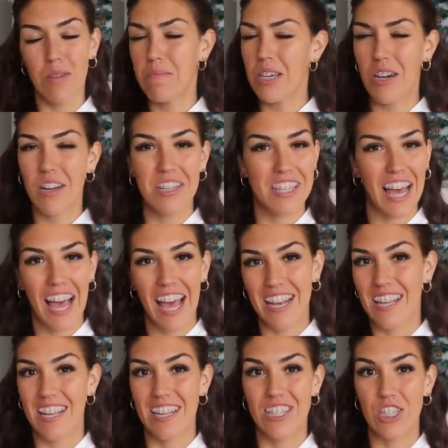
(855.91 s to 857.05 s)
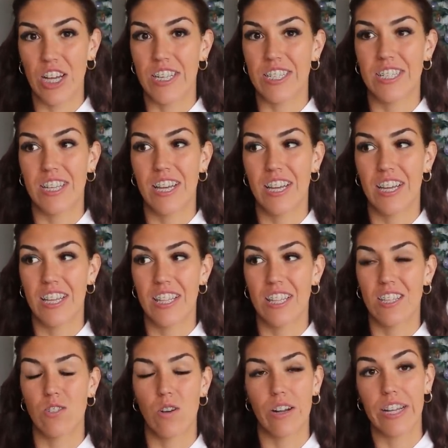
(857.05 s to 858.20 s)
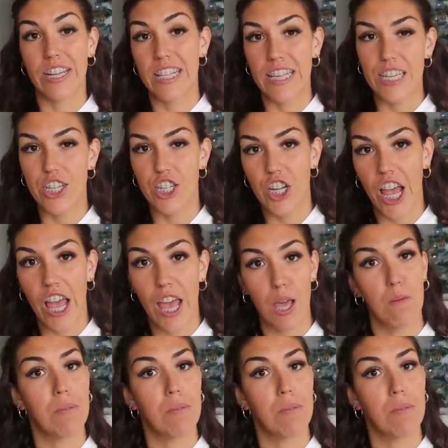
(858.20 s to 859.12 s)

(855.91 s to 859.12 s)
Beyond that, just the sort of cliche,